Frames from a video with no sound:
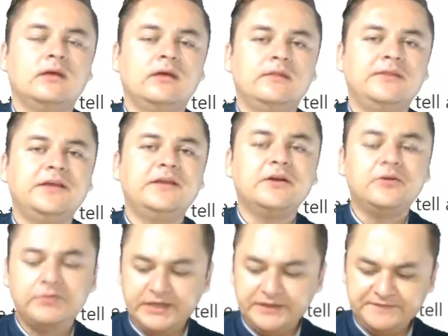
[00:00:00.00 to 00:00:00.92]
The
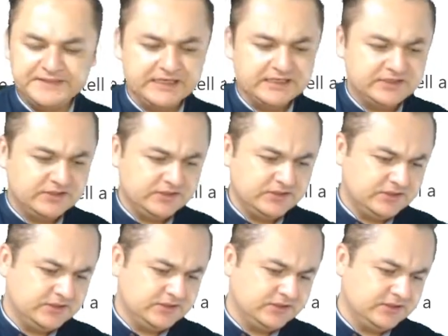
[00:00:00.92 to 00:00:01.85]
narrative
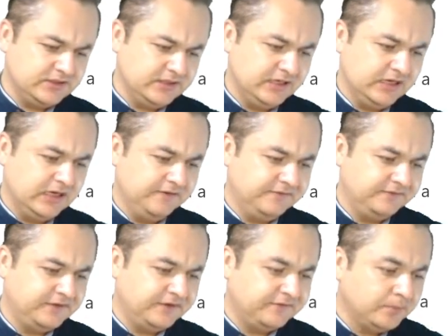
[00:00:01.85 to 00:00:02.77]
tenses have
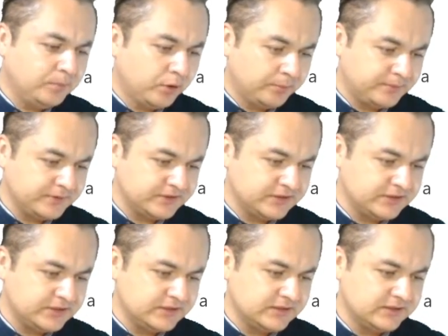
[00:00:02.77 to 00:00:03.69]
different
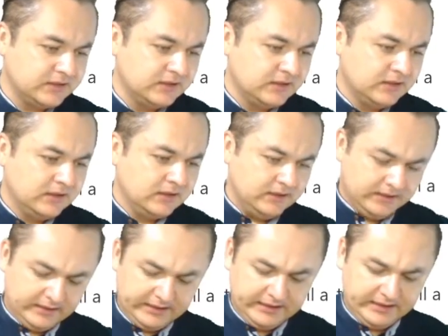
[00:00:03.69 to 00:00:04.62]
purposes,
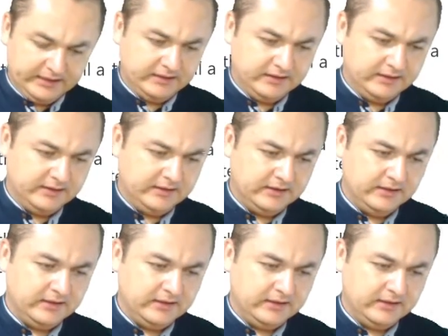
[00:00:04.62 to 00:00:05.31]
and